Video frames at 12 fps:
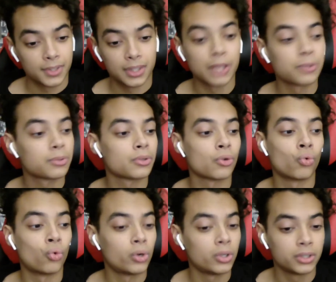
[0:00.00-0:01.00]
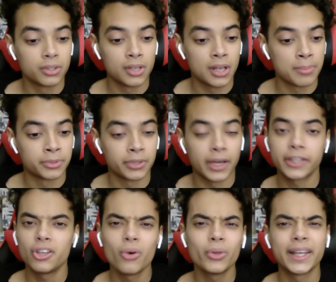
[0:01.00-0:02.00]
This was a really good episode. I
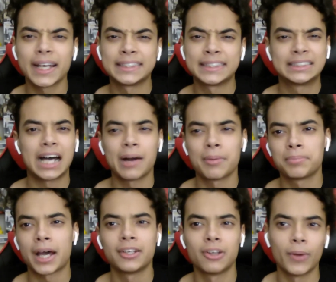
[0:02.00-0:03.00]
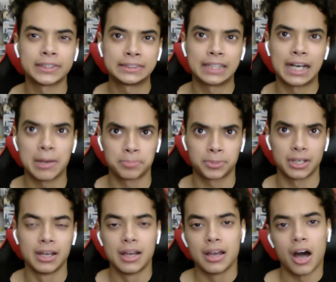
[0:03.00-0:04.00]
know I stopped
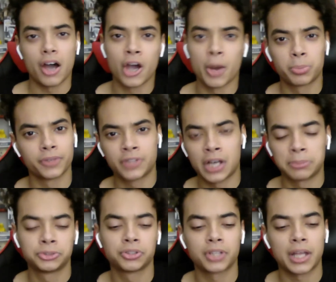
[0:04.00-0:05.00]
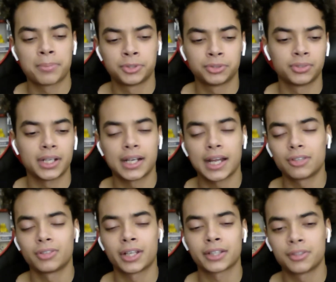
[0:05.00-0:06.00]
a couple of times during the episode, and I
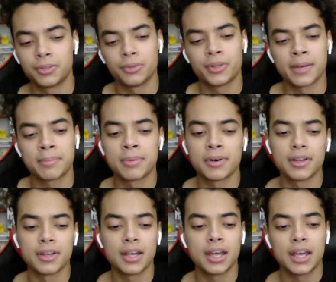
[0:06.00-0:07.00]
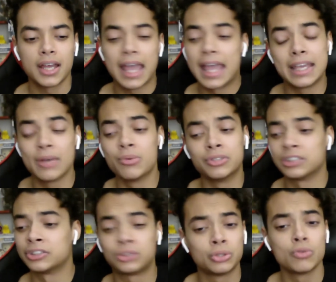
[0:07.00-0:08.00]
don't like to do that, but it was
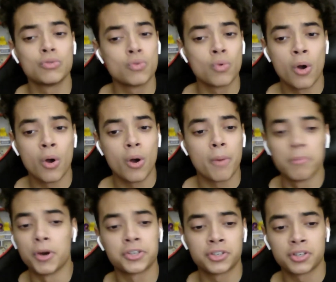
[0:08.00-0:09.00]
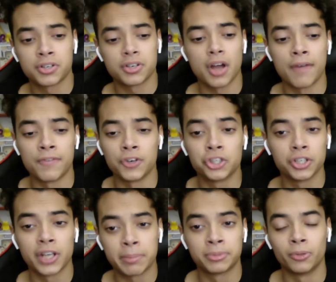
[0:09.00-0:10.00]
just too much of a
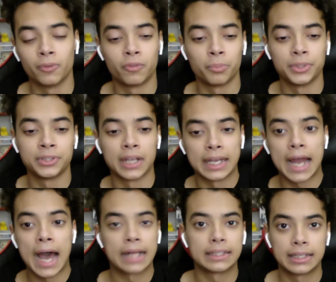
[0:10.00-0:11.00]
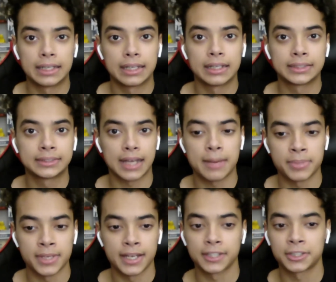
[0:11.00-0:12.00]
good episode for me to not stop
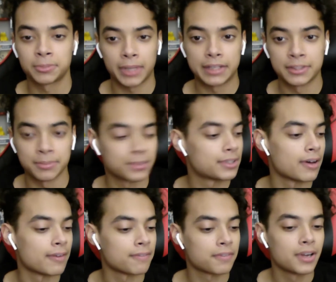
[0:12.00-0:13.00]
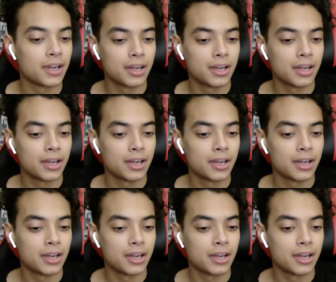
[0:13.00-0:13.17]
it and explain some stuff